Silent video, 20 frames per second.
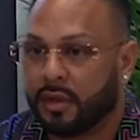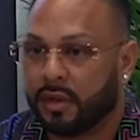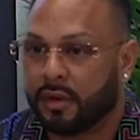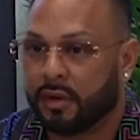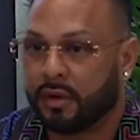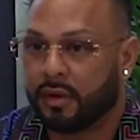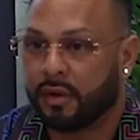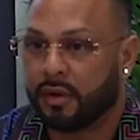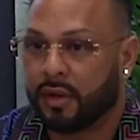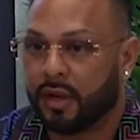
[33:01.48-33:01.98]

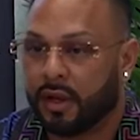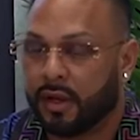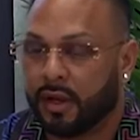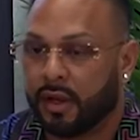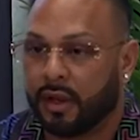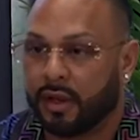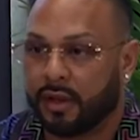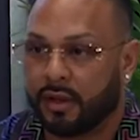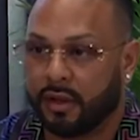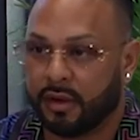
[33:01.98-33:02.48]
learn, and
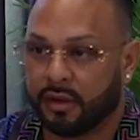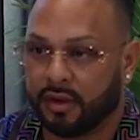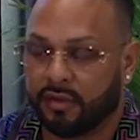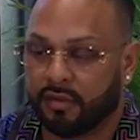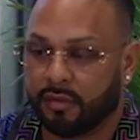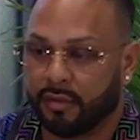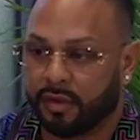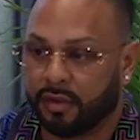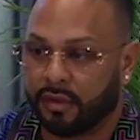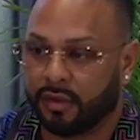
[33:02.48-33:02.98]
like you know,
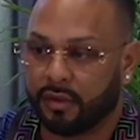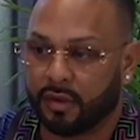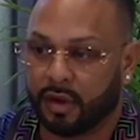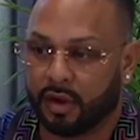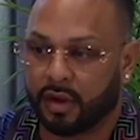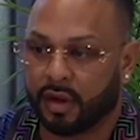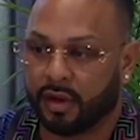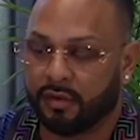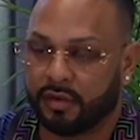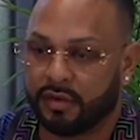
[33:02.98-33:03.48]
even with our
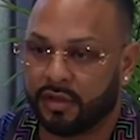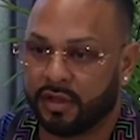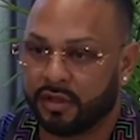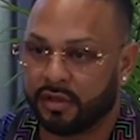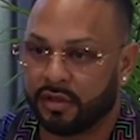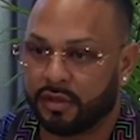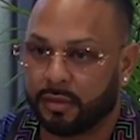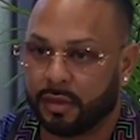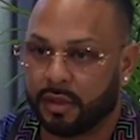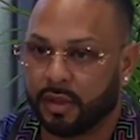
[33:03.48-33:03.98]

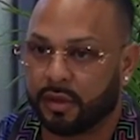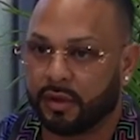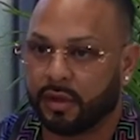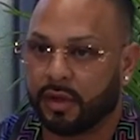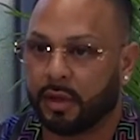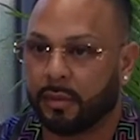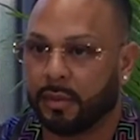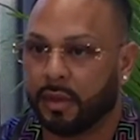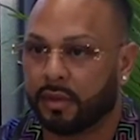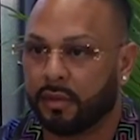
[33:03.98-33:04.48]
conversations about
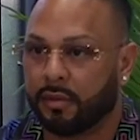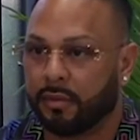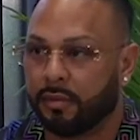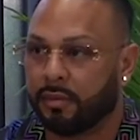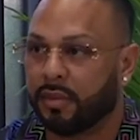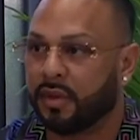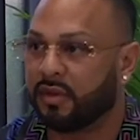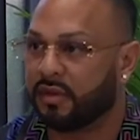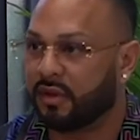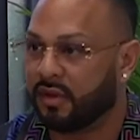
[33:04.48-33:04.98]
learning about
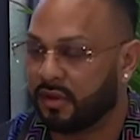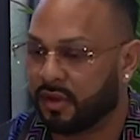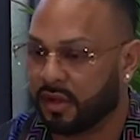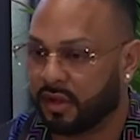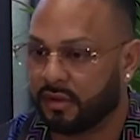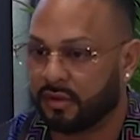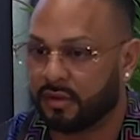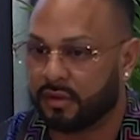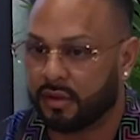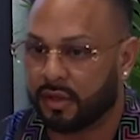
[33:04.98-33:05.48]
business
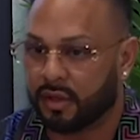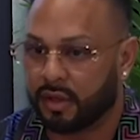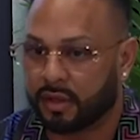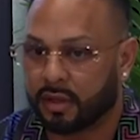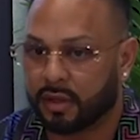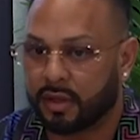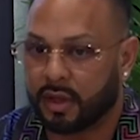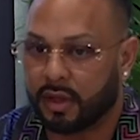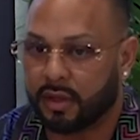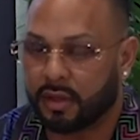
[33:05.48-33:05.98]
things
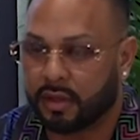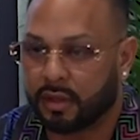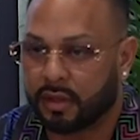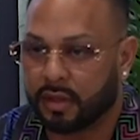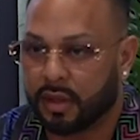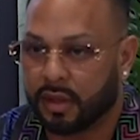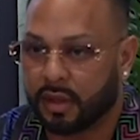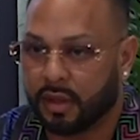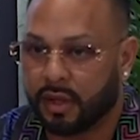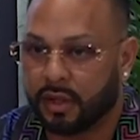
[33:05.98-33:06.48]
and, and
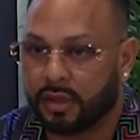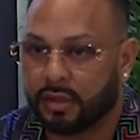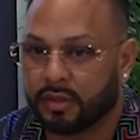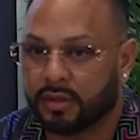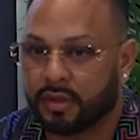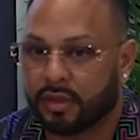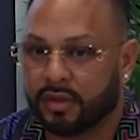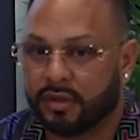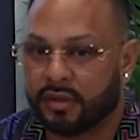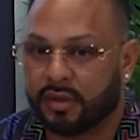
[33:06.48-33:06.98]
online
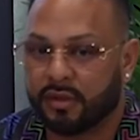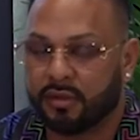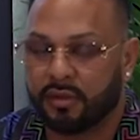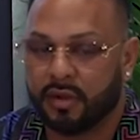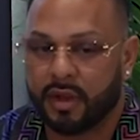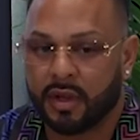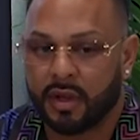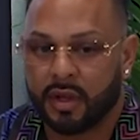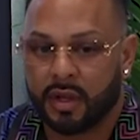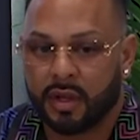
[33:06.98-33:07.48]
coaching and stuff,
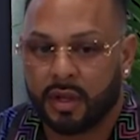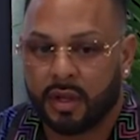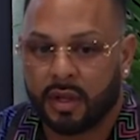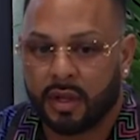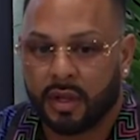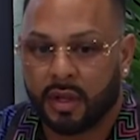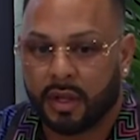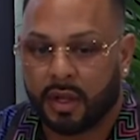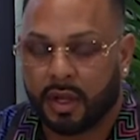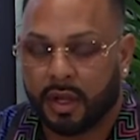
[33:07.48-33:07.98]

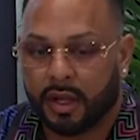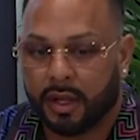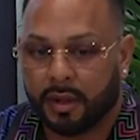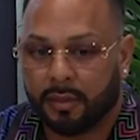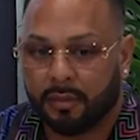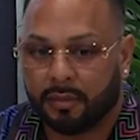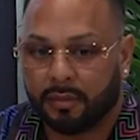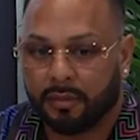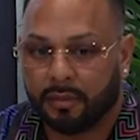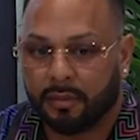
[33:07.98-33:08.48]

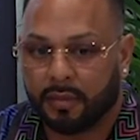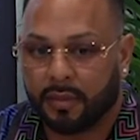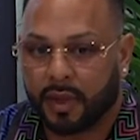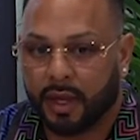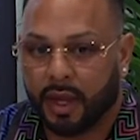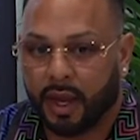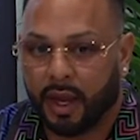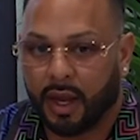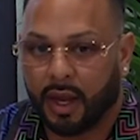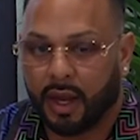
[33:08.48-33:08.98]
um,
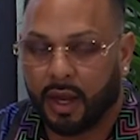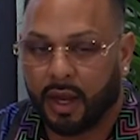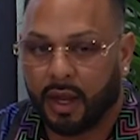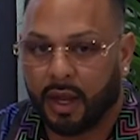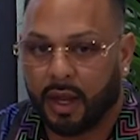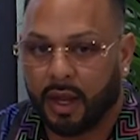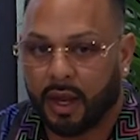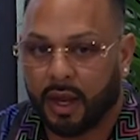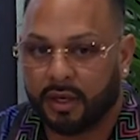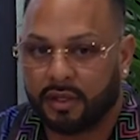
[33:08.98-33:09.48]

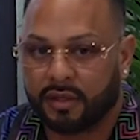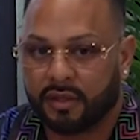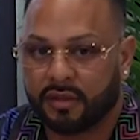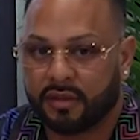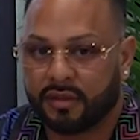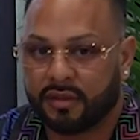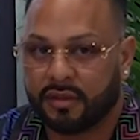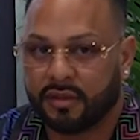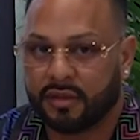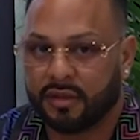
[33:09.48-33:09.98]
I
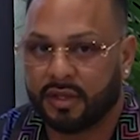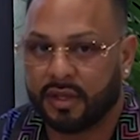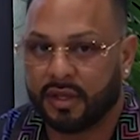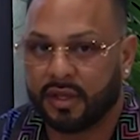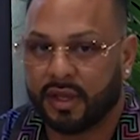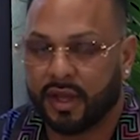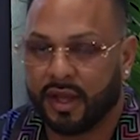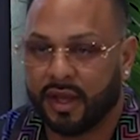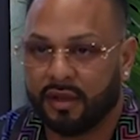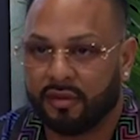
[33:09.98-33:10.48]
just
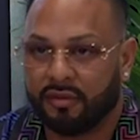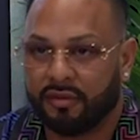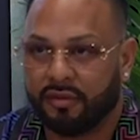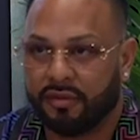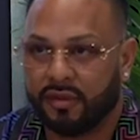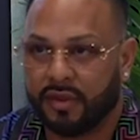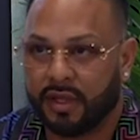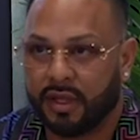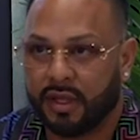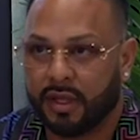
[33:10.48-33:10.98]
didn't
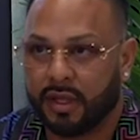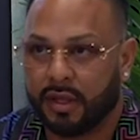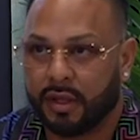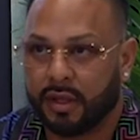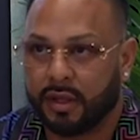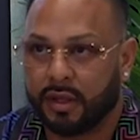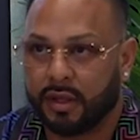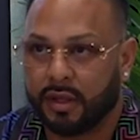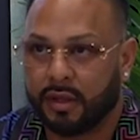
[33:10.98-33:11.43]
have the